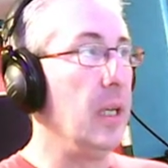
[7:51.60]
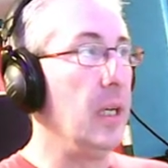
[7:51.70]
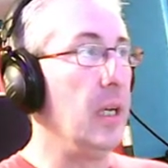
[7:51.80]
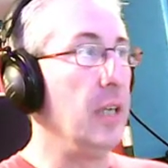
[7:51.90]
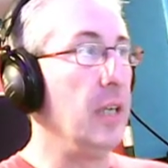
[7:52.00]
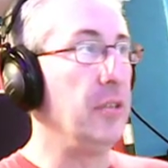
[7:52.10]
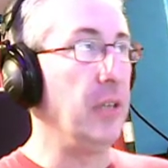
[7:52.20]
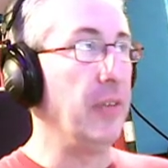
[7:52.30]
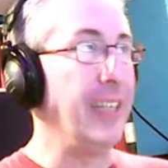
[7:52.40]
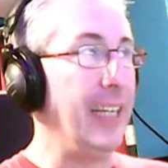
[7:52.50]
So you have an
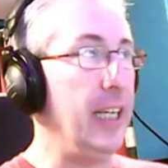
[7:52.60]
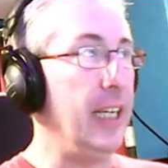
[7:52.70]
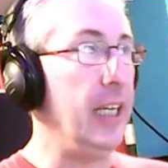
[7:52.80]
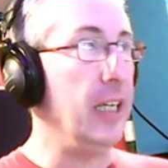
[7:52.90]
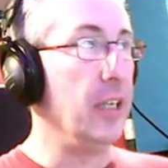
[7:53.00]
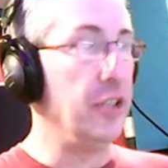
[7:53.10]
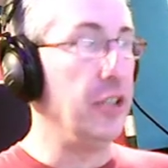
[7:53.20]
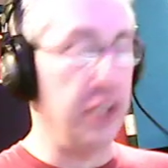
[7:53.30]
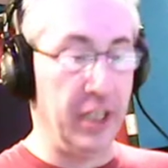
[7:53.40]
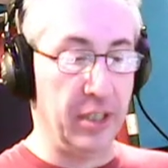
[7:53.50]
E, a G, and
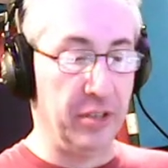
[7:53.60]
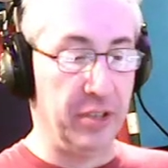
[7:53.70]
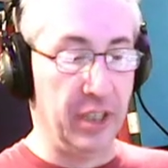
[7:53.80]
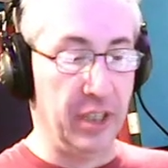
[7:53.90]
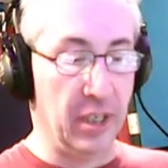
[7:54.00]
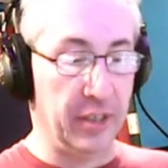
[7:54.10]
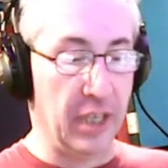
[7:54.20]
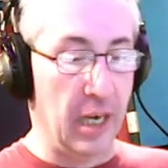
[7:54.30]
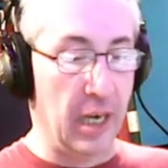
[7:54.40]
a C on top.